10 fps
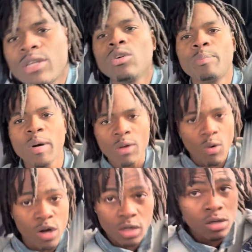do
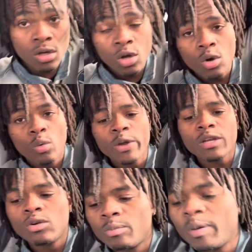bookwork,
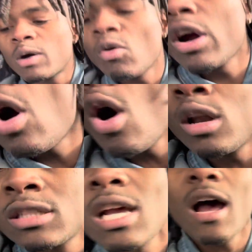all
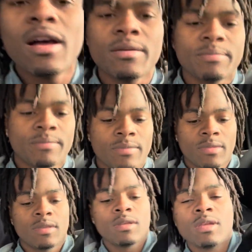the time,
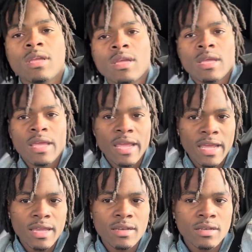
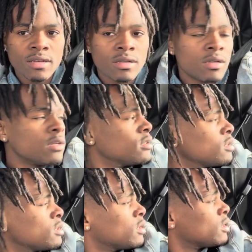and
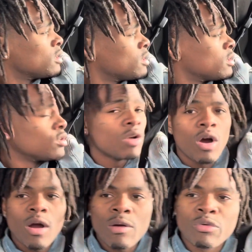you
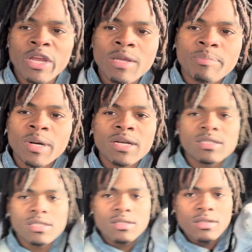know, read
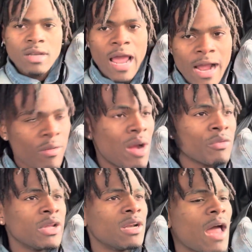books. Like I
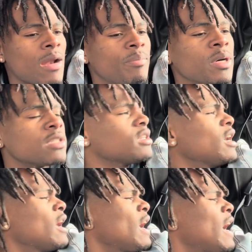read a lot of books,
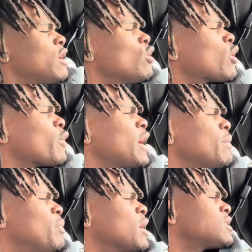and you can
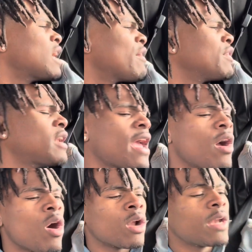read books every day,
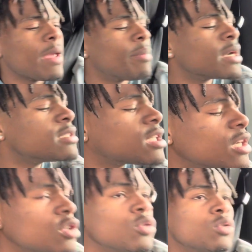all day, but until
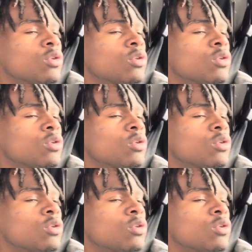you